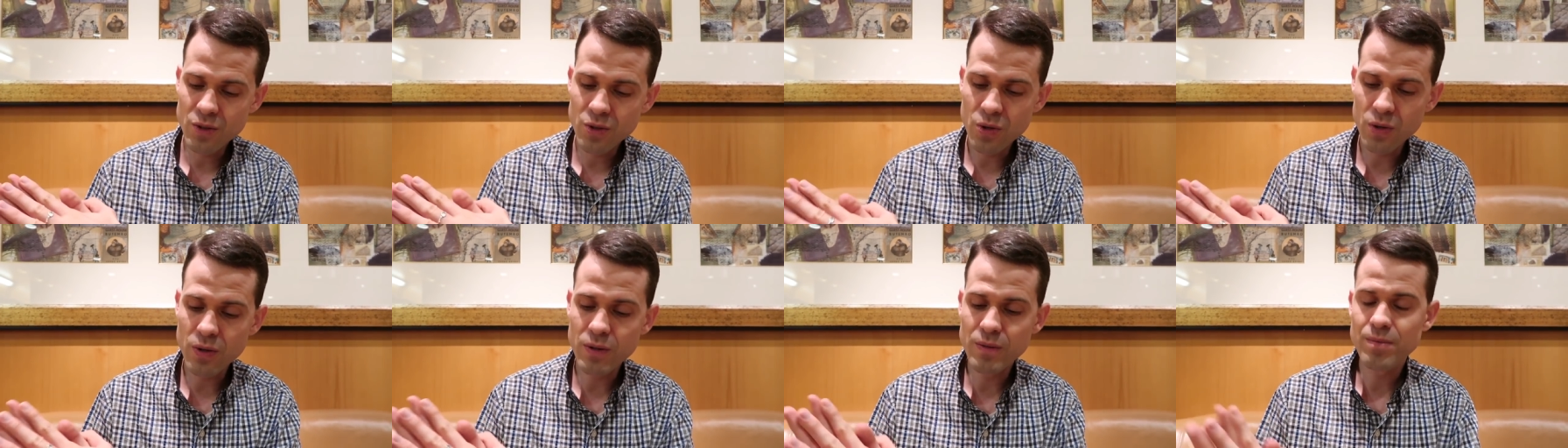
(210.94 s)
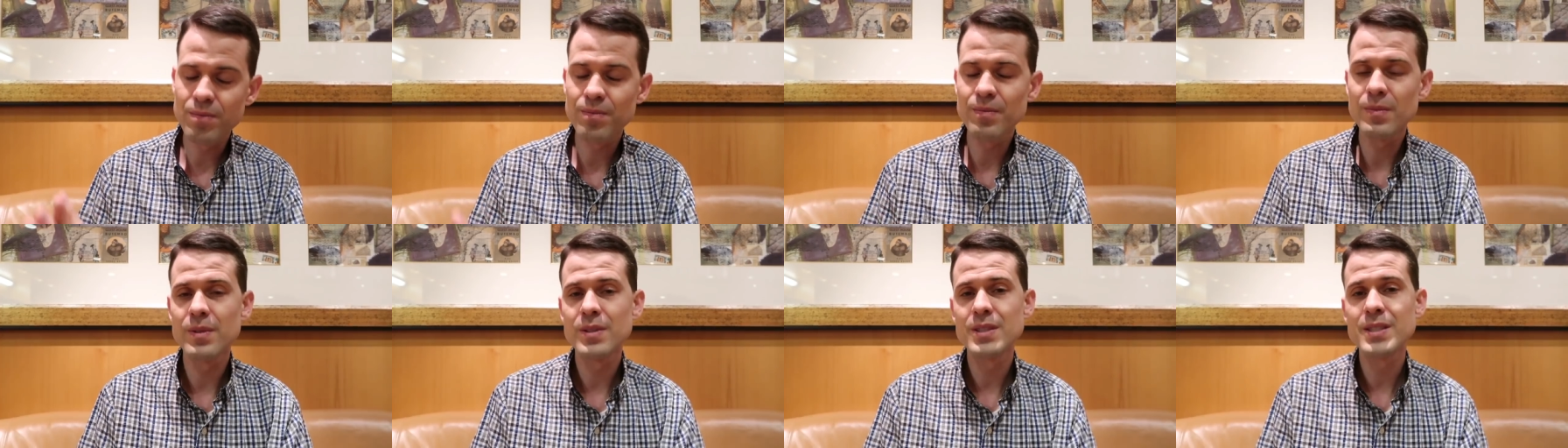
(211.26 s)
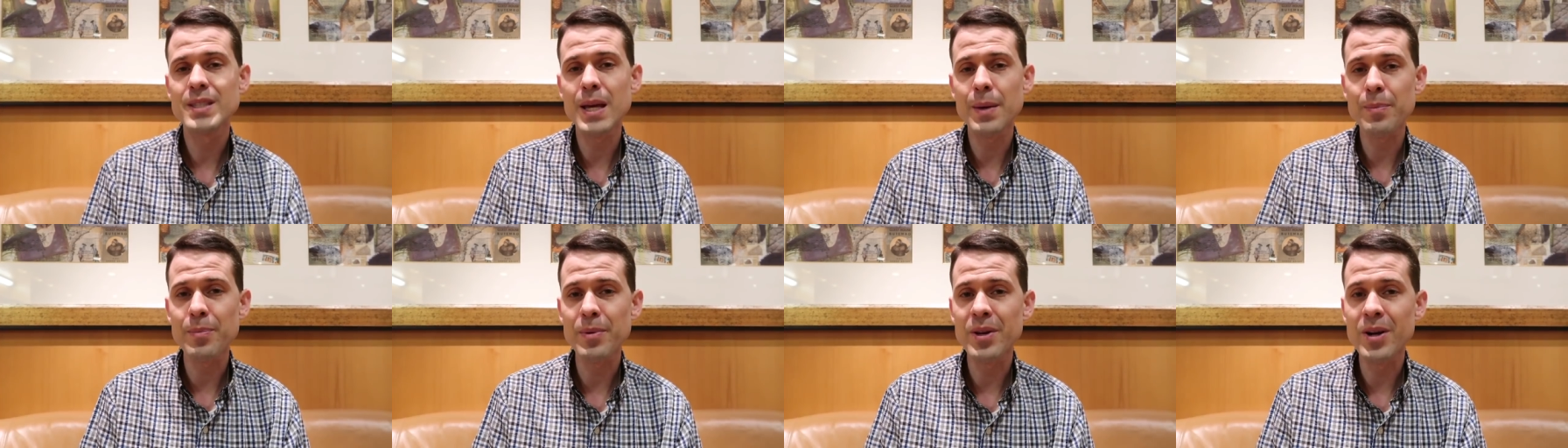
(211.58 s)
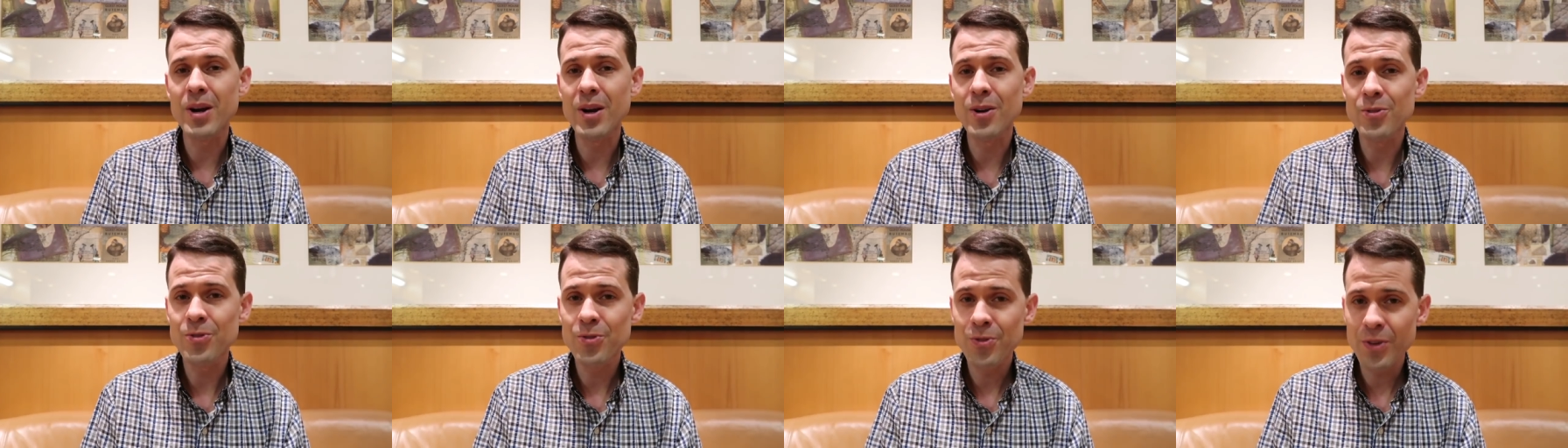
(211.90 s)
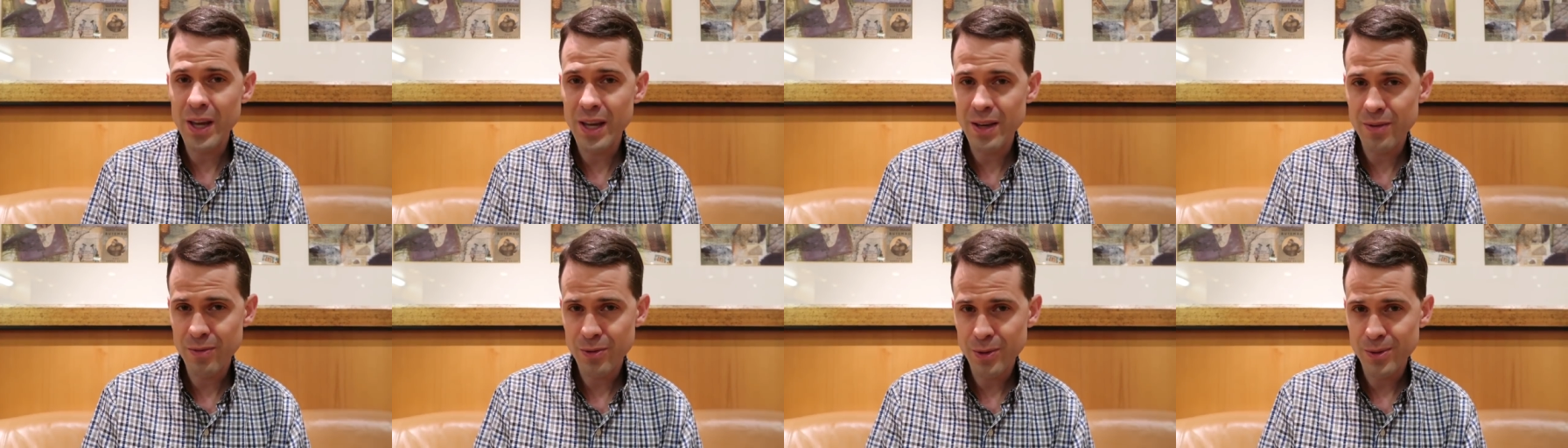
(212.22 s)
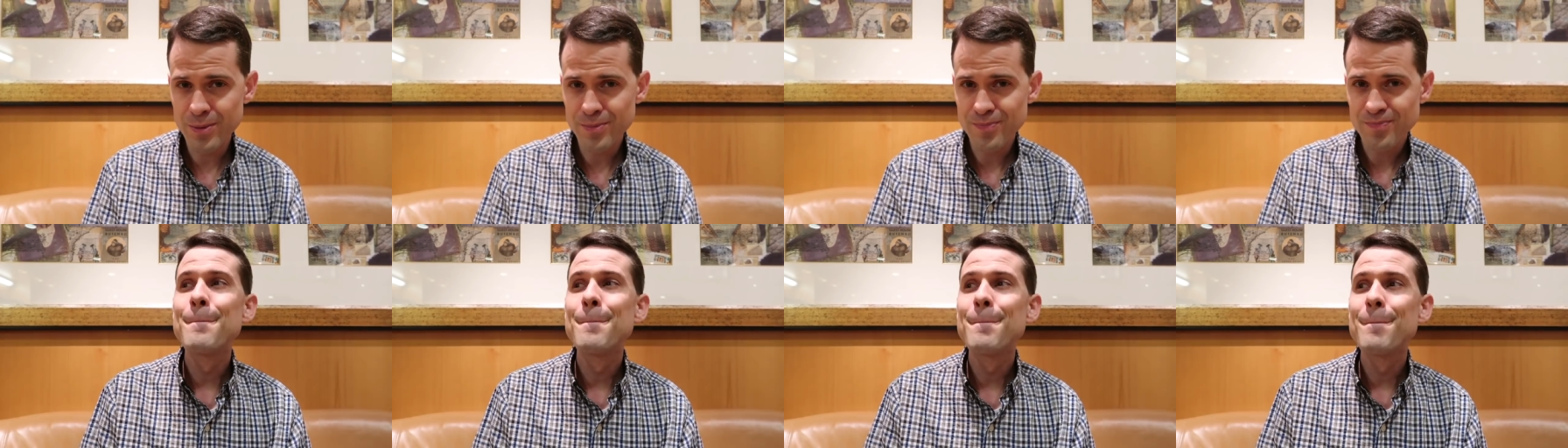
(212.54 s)
good step in our
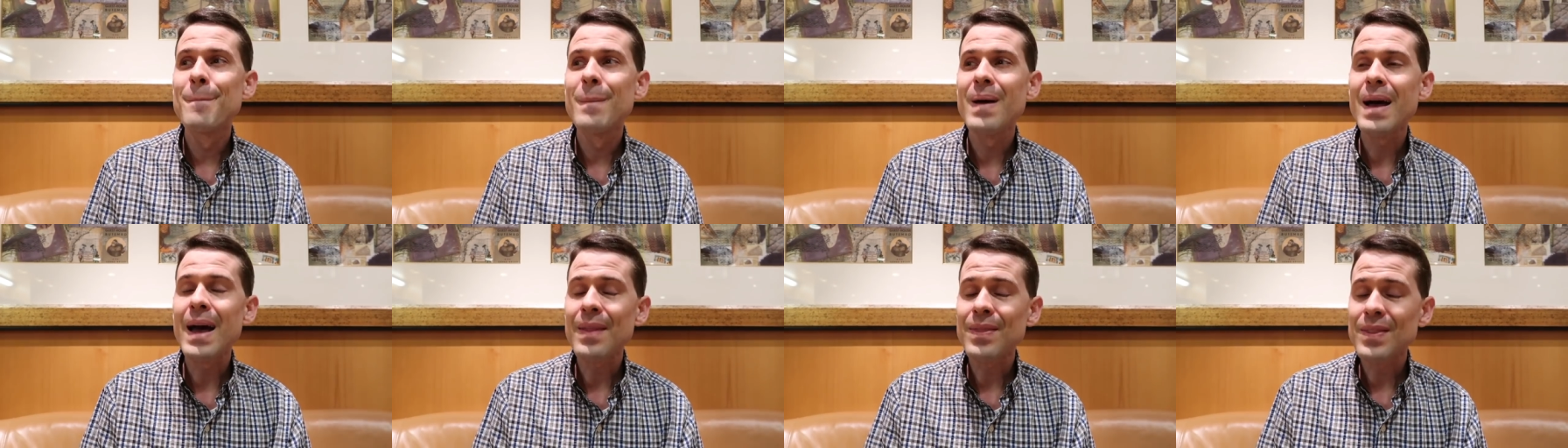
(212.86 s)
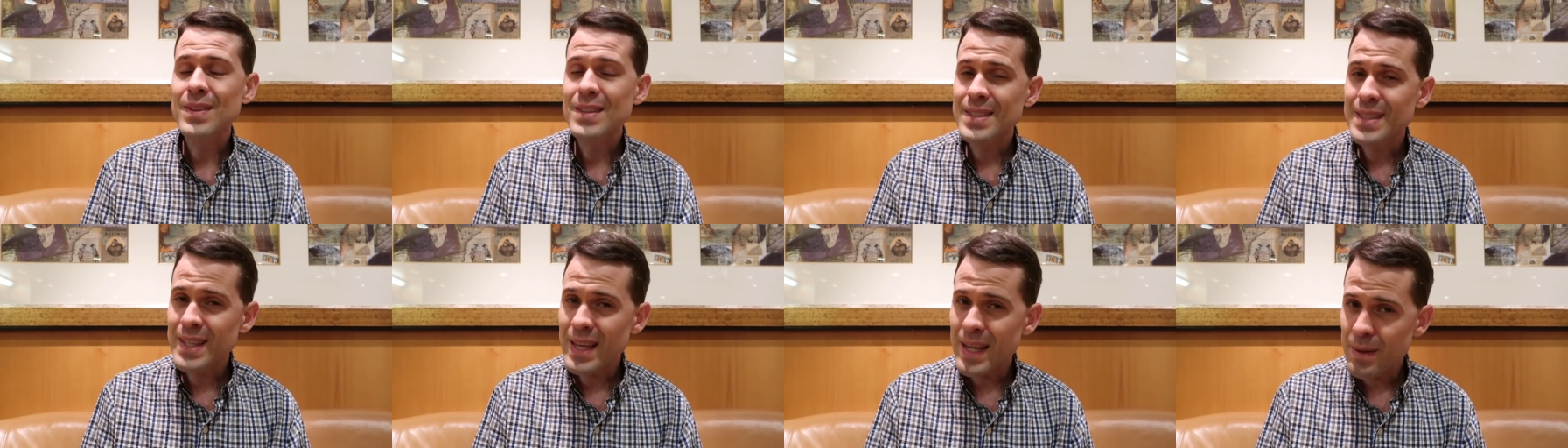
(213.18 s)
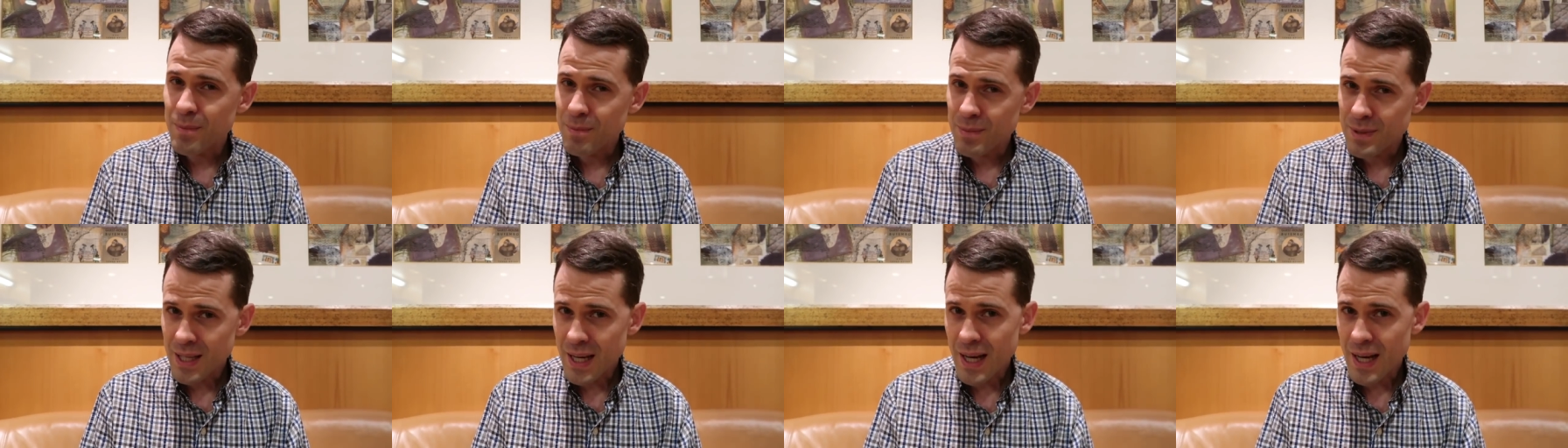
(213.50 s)
favor. At the same